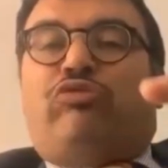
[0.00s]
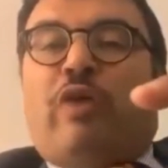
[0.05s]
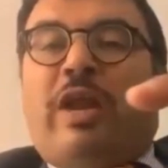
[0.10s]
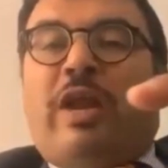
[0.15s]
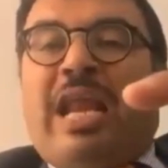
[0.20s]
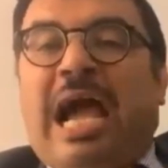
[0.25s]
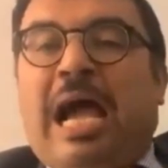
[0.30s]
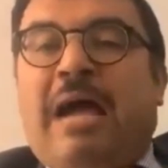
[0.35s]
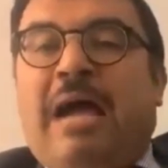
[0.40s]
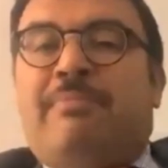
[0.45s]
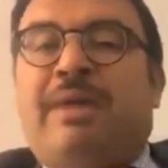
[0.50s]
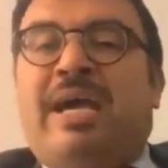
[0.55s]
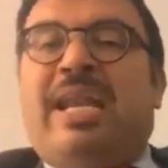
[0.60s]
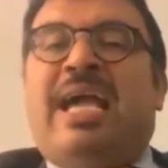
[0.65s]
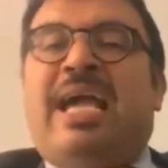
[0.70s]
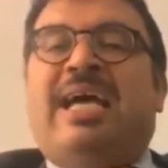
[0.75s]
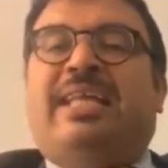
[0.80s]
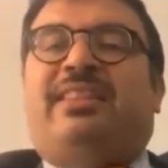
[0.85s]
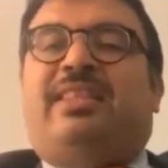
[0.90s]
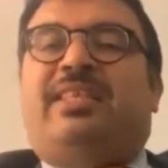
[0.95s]
truth
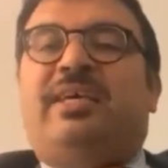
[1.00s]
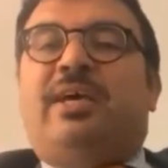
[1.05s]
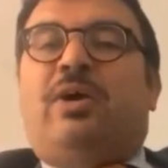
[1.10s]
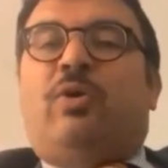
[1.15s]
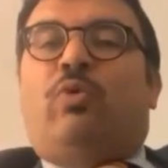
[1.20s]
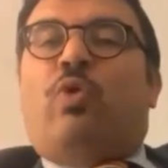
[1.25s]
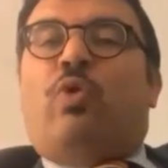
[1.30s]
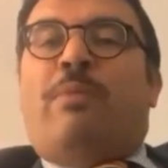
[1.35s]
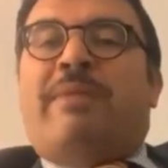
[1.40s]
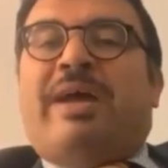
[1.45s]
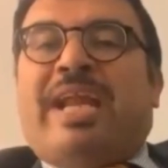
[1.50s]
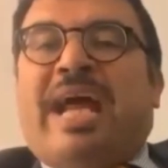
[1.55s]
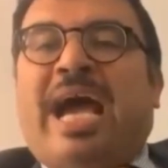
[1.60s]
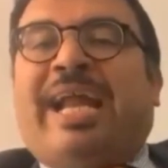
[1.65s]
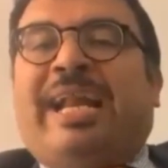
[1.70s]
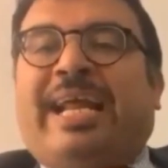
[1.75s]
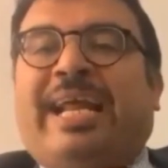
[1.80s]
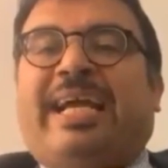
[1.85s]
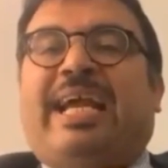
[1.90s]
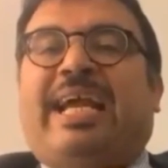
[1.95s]
of those
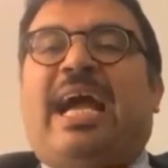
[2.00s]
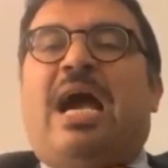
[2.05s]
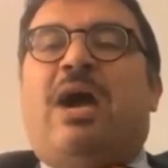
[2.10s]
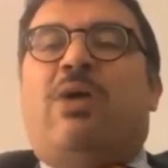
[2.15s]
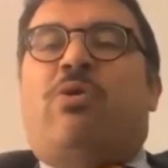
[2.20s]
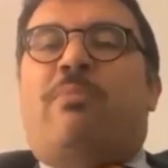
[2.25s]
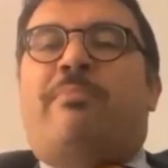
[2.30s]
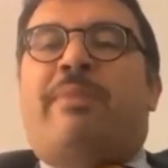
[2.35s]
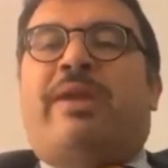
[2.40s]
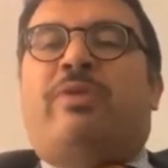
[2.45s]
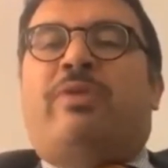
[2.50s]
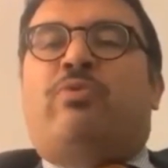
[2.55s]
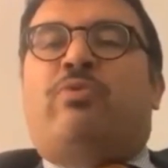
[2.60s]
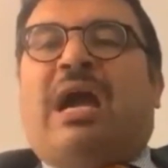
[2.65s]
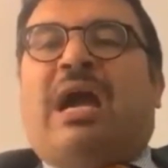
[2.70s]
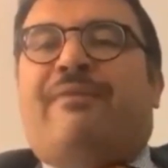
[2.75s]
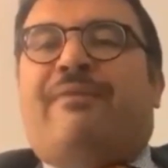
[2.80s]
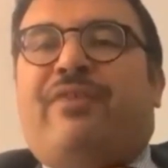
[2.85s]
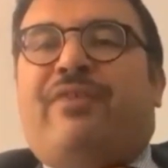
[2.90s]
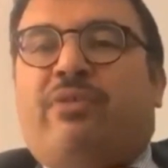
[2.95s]
plots
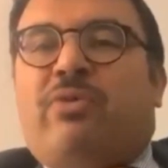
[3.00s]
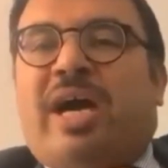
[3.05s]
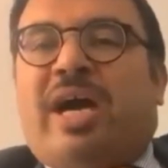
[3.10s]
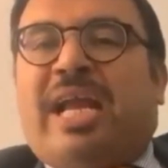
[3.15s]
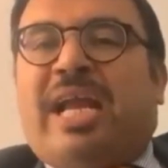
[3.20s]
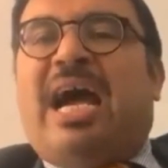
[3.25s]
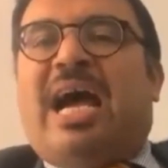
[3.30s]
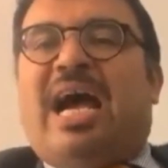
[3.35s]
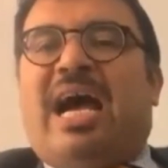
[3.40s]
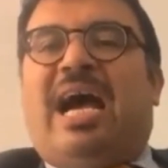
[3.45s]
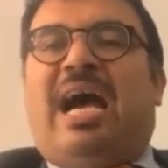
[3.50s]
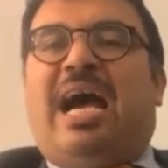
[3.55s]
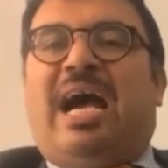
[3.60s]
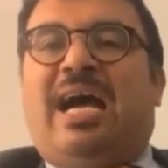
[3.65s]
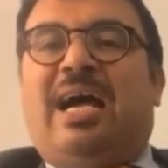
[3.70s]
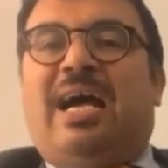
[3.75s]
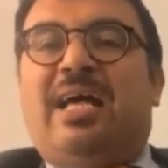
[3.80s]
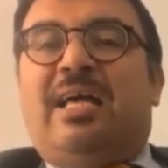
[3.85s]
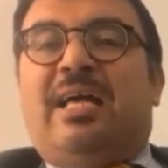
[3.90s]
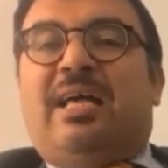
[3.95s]
and
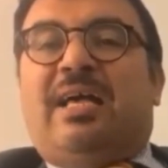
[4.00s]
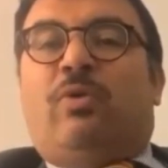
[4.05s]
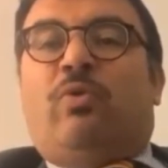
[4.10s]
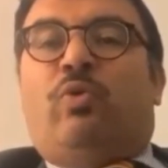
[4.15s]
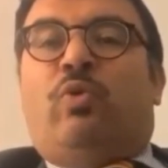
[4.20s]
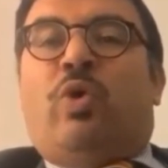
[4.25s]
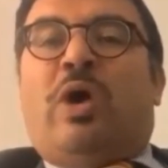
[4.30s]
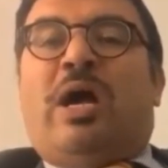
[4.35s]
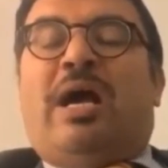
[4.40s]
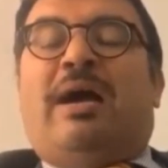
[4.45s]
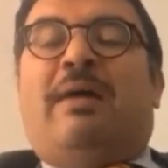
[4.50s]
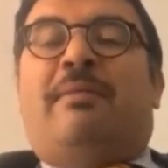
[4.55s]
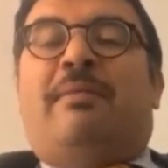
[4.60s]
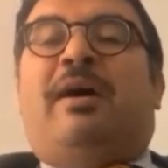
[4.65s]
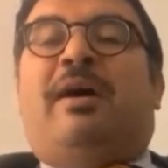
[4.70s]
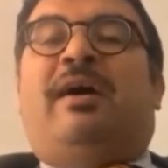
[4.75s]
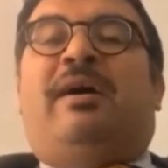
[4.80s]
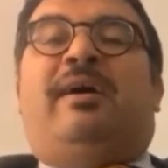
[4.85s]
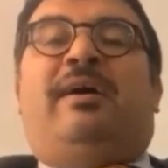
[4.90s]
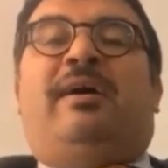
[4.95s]
conspiracies of
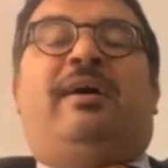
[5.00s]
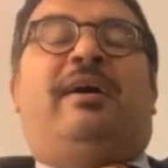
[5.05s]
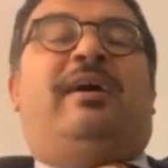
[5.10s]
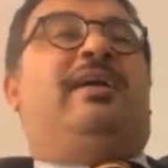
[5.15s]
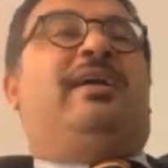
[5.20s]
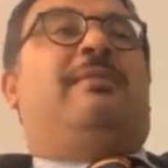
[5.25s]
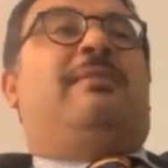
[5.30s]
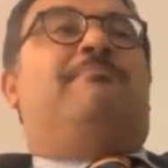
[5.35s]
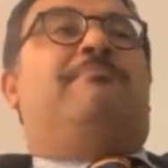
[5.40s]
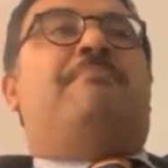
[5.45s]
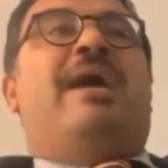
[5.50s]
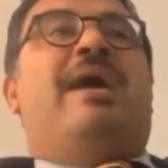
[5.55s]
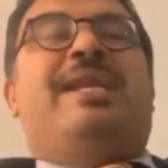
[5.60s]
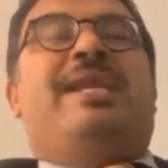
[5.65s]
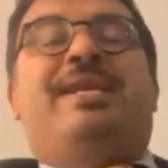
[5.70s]
what had been